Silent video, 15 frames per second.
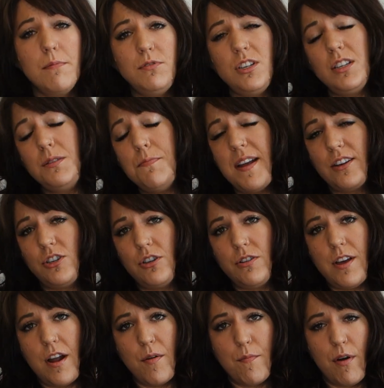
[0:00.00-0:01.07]
Just make sure
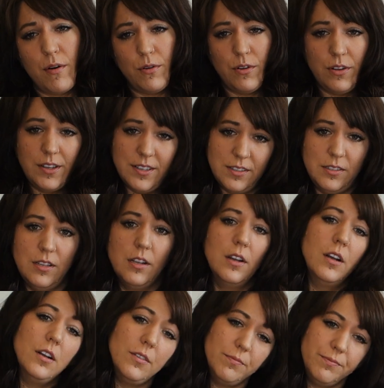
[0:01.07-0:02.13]
that your model is
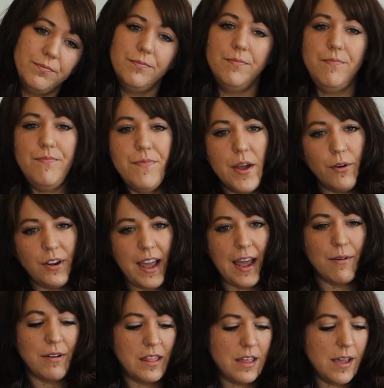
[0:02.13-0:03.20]

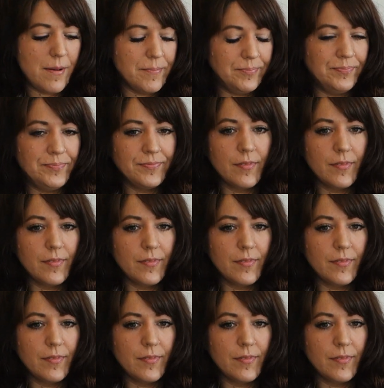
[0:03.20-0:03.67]
okay with it.